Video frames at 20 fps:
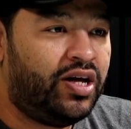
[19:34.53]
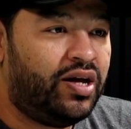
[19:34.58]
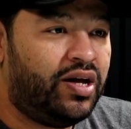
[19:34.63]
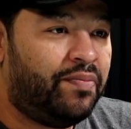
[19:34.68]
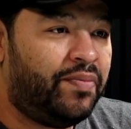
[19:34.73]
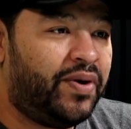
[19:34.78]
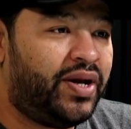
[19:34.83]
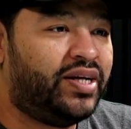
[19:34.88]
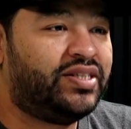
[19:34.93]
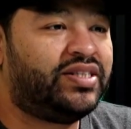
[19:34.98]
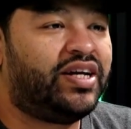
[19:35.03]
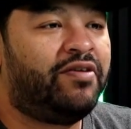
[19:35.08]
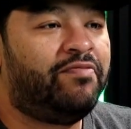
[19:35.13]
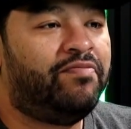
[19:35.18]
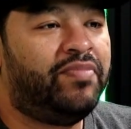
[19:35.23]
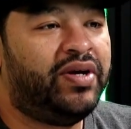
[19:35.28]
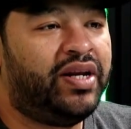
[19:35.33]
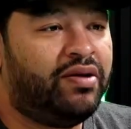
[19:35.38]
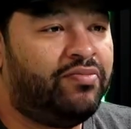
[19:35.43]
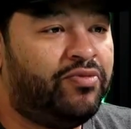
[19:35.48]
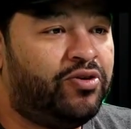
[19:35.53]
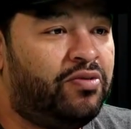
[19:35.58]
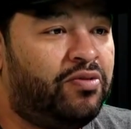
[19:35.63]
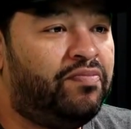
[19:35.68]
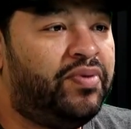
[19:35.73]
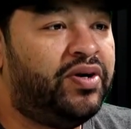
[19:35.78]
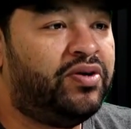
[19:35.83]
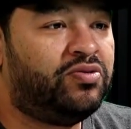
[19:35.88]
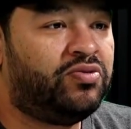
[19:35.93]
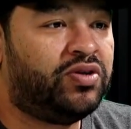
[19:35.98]
but as I've been able to
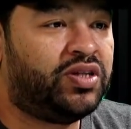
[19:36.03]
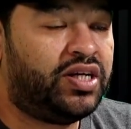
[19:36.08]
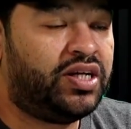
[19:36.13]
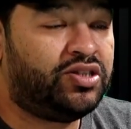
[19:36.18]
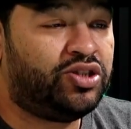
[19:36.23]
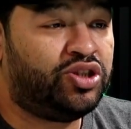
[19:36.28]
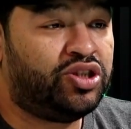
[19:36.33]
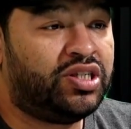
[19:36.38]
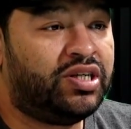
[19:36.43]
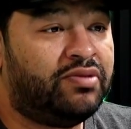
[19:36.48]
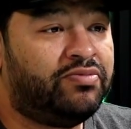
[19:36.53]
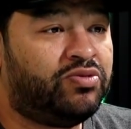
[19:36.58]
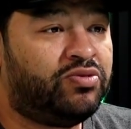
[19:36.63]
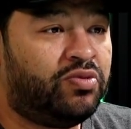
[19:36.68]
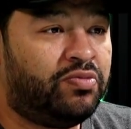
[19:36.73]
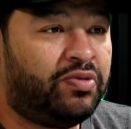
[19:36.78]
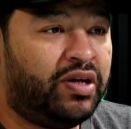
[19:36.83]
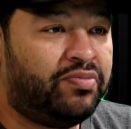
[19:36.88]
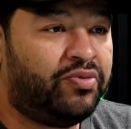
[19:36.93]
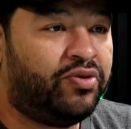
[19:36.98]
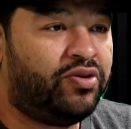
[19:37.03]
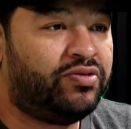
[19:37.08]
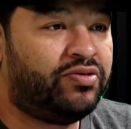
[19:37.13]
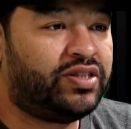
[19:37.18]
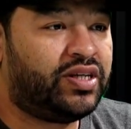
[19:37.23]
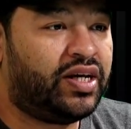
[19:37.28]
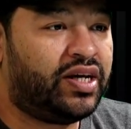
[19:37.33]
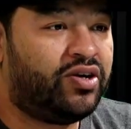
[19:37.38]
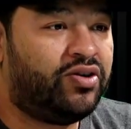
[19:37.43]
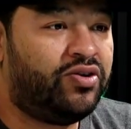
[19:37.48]
build relationships with people, it's
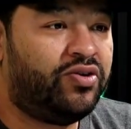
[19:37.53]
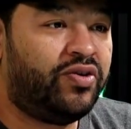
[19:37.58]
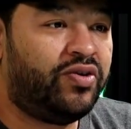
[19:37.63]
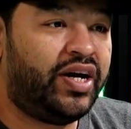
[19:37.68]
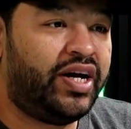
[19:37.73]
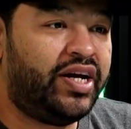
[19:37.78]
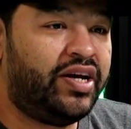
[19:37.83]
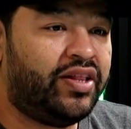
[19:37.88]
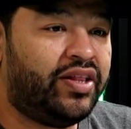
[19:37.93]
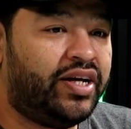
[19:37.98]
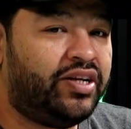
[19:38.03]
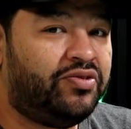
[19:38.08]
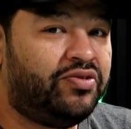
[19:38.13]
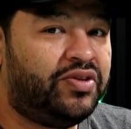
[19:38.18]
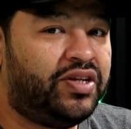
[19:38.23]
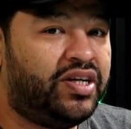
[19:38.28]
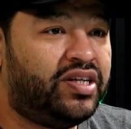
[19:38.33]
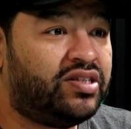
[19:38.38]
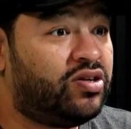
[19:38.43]
like, oh, hey, you like doing this?